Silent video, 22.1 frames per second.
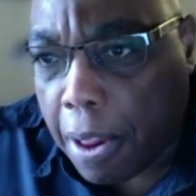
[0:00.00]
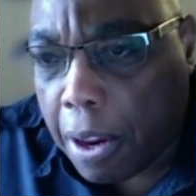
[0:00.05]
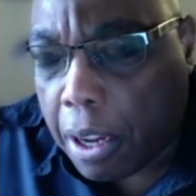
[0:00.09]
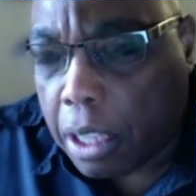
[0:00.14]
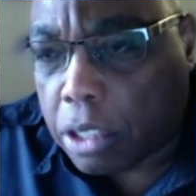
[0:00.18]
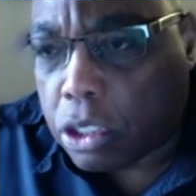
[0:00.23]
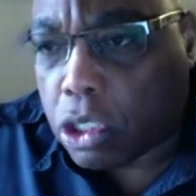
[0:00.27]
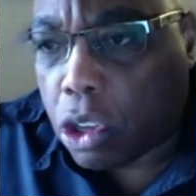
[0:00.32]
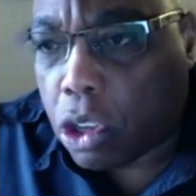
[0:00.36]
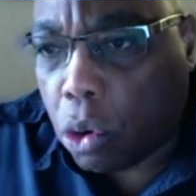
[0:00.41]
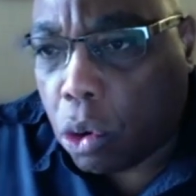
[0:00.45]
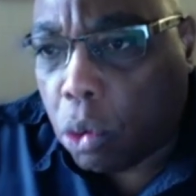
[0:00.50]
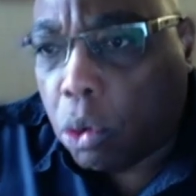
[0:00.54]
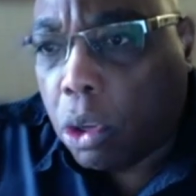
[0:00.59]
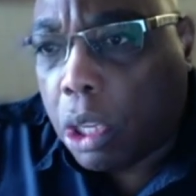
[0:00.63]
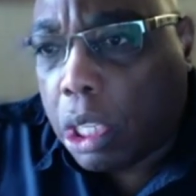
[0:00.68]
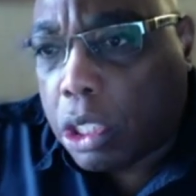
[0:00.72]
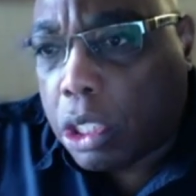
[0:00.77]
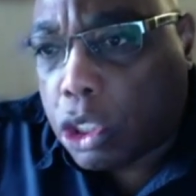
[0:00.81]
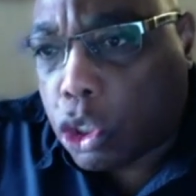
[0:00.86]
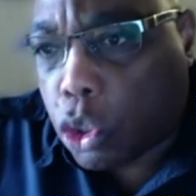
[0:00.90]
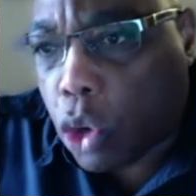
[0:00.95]
So
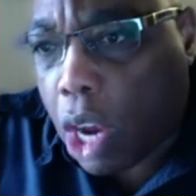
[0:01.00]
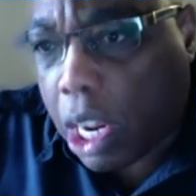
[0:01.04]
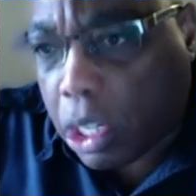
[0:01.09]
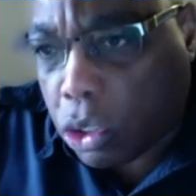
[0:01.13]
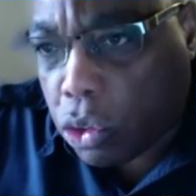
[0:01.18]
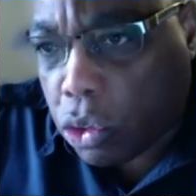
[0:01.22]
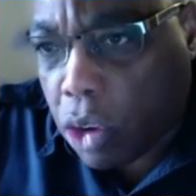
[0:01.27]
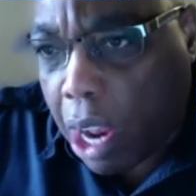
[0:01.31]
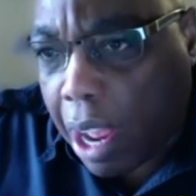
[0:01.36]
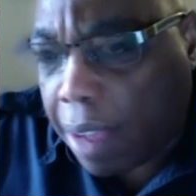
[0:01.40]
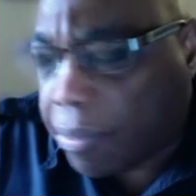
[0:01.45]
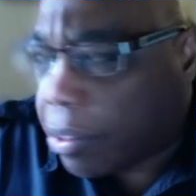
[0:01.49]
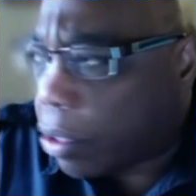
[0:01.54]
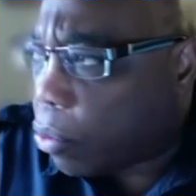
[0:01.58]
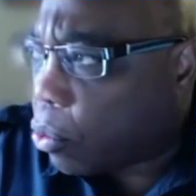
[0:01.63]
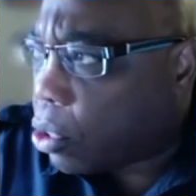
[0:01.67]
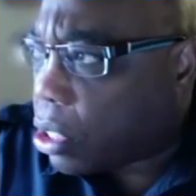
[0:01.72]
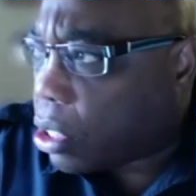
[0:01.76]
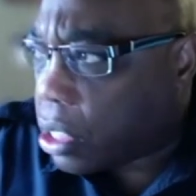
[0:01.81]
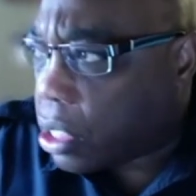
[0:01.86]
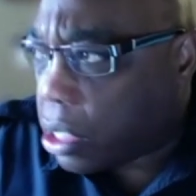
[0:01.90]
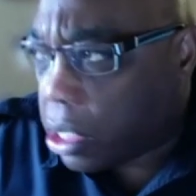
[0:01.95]
truck driving,
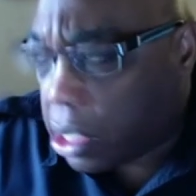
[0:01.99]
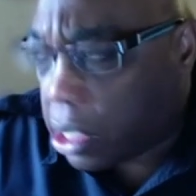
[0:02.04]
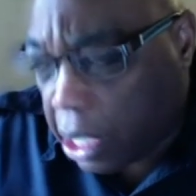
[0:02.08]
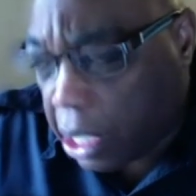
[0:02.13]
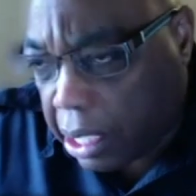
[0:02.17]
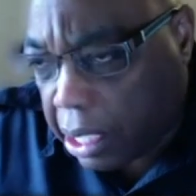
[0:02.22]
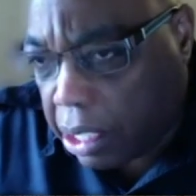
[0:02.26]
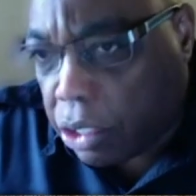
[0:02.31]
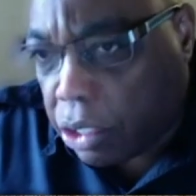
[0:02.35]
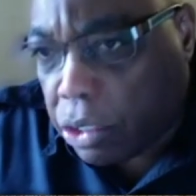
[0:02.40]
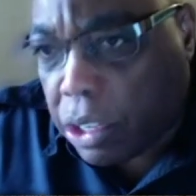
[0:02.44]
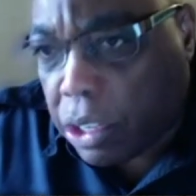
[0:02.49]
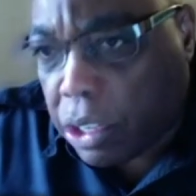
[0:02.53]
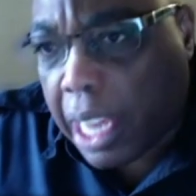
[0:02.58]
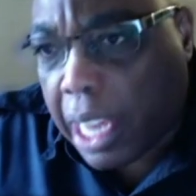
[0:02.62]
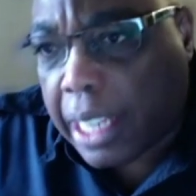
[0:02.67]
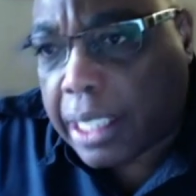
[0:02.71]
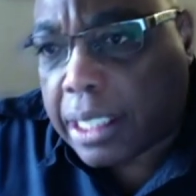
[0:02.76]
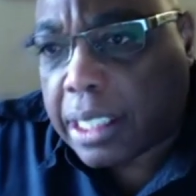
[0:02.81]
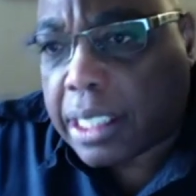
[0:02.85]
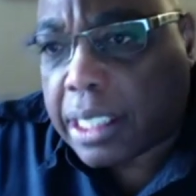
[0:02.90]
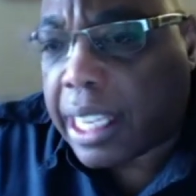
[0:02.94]
which is in the
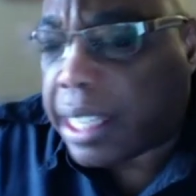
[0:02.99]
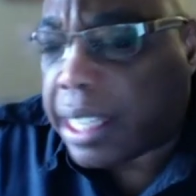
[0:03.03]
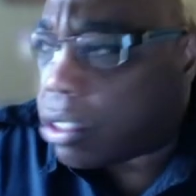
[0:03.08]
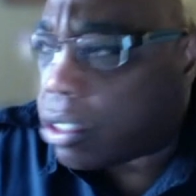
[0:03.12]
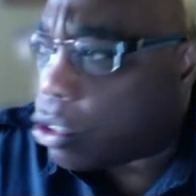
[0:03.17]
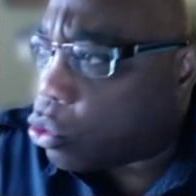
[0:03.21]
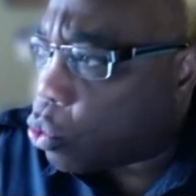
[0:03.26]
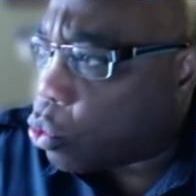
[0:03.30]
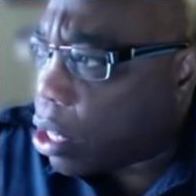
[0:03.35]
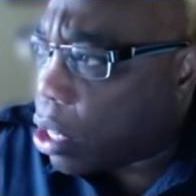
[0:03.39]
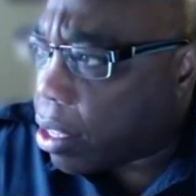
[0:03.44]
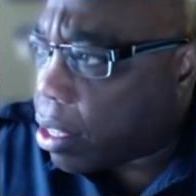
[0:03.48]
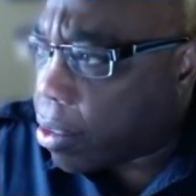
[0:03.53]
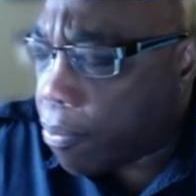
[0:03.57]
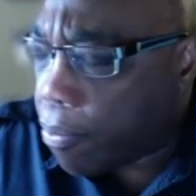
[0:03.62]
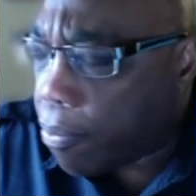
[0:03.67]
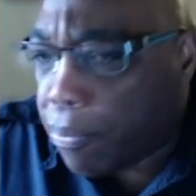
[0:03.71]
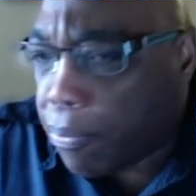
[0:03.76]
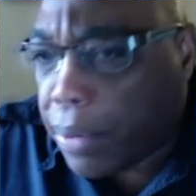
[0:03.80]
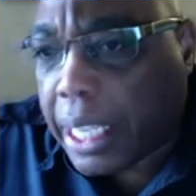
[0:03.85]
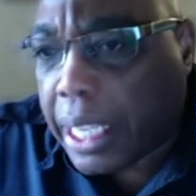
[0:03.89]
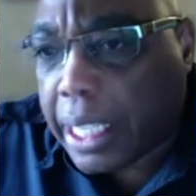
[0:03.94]
United States, is one of the
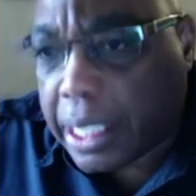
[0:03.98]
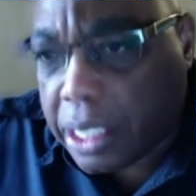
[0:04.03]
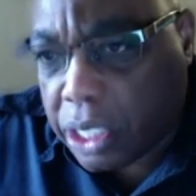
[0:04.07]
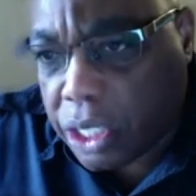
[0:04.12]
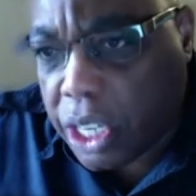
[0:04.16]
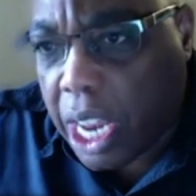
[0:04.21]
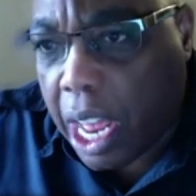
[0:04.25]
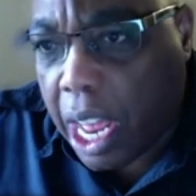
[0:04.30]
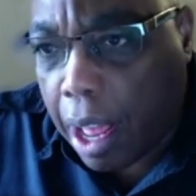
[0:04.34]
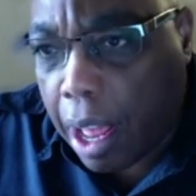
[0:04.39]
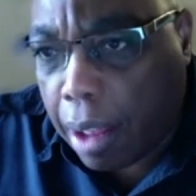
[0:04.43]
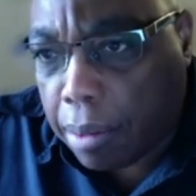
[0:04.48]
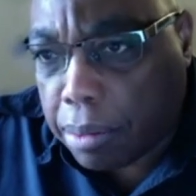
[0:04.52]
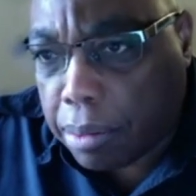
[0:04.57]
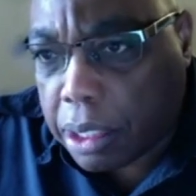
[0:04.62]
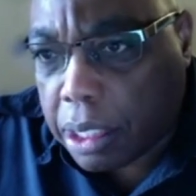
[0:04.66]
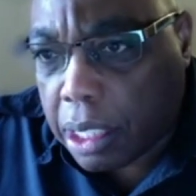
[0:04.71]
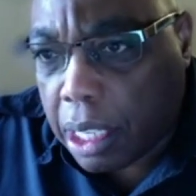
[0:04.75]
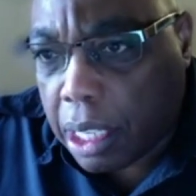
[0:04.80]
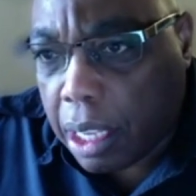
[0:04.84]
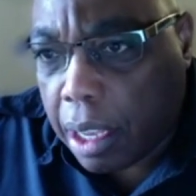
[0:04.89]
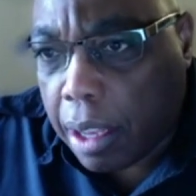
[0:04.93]
biggest jobs
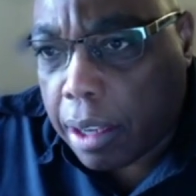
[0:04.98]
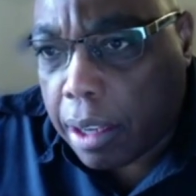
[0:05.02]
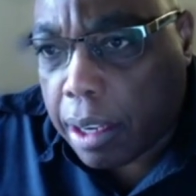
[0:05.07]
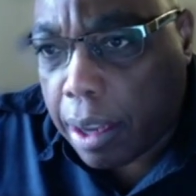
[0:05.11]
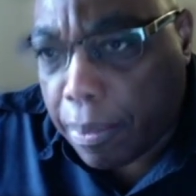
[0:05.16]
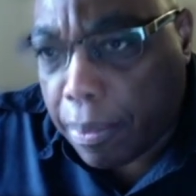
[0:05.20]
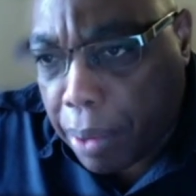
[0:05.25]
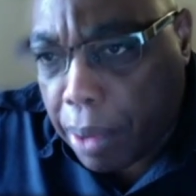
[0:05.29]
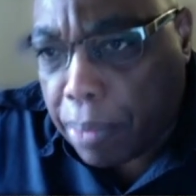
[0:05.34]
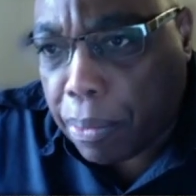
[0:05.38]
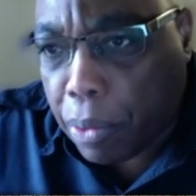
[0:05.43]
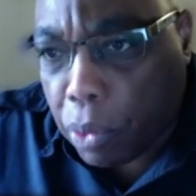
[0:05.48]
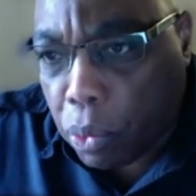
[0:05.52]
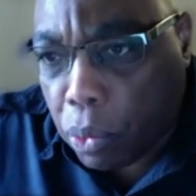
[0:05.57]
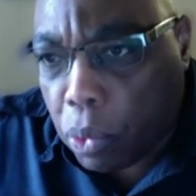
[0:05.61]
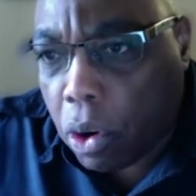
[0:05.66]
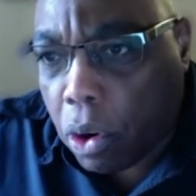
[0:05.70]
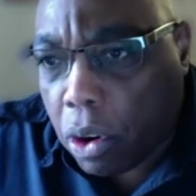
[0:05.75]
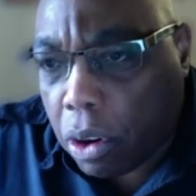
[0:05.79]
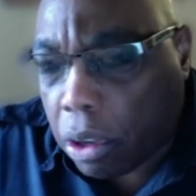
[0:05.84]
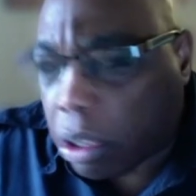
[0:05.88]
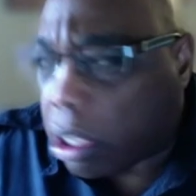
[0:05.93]
that people
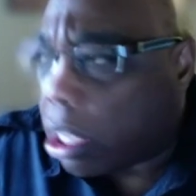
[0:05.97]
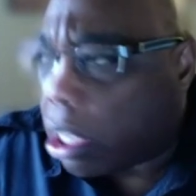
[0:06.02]
work.